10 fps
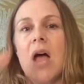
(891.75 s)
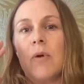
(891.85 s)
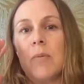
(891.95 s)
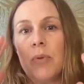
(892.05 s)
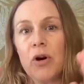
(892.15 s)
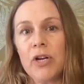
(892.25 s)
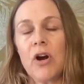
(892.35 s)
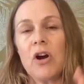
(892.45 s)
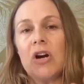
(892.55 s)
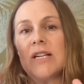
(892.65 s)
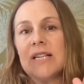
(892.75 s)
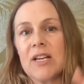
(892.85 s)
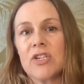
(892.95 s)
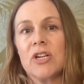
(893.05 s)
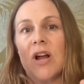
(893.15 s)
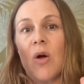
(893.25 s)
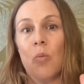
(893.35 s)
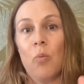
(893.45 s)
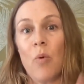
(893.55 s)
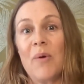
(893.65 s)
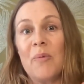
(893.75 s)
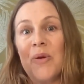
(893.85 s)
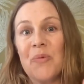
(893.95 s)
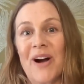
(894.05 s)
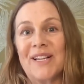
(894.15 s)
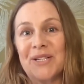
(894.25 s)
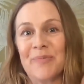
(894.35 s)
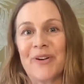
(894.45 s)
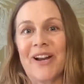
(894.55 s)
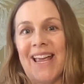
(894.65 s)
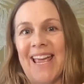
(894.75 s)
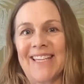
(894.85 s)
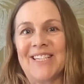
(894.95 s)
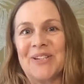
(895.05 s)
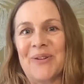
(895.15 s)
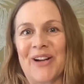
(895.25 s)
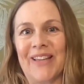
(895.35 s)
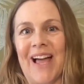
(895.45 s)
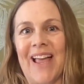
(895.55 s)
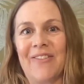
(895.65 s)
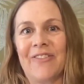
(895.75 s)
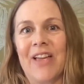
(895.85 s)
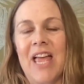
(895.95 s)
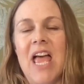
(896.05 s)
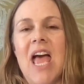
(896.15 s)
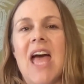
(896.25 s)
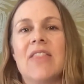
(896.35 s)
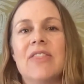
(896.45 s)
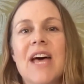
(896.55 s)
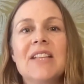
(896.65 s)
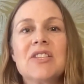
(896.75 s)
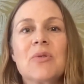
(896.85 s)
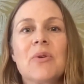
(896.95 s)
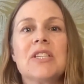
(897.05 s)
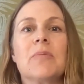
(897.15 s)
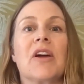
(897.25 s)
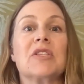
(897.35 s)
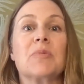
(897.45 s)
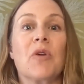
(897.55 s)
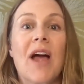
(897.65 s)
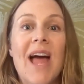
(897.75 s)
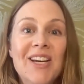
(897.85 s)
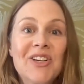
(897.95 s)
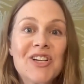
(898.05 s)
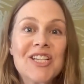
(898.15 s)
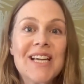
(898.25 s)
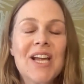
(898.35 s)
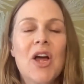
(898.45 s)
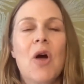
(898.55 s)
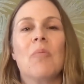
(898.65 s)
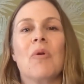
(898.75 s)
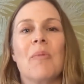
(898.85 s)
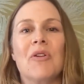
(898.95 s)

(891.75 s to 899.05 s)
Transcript: and we put our attention on what we want to bring into our life. And that's going to bring us more energy, more